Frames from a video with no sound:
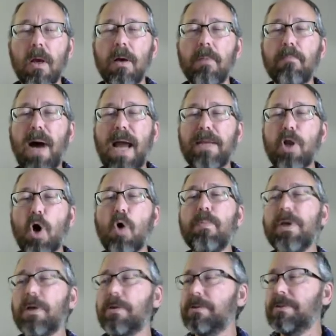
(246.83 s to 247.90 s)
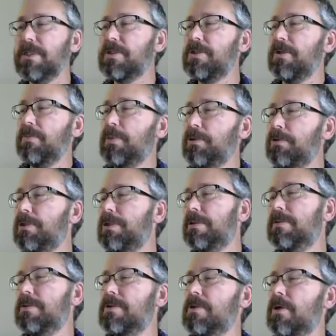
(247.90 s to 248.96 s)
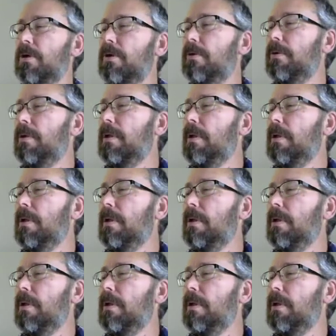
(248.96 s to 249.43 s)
binomial distribution. So